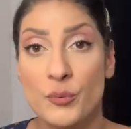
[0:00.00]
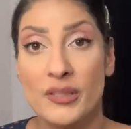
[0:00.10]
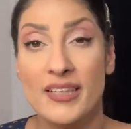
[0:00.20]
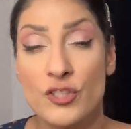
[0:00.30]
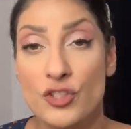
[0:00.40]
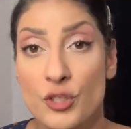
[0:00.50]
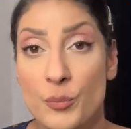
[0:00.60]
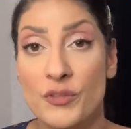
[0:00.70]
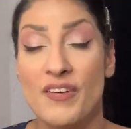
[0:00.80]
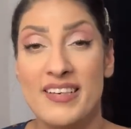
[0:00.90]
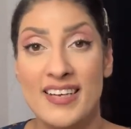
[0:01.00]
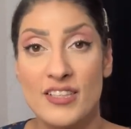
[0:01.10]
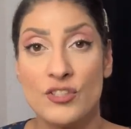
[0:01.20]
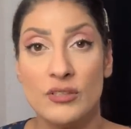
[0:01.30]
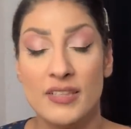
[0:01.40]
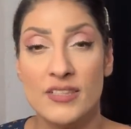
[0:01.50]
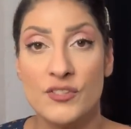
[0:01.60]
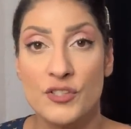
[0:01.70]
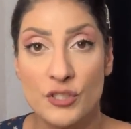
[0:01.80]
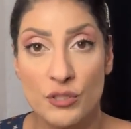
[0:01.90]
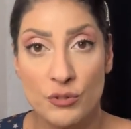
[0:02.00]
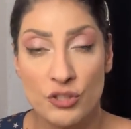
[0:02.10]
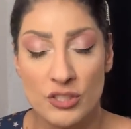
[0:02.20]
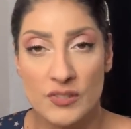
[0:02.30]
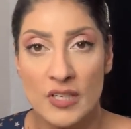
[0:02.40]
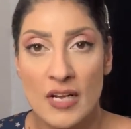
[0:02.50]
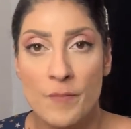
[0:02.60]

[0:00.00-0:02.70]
relationship with financial institutions.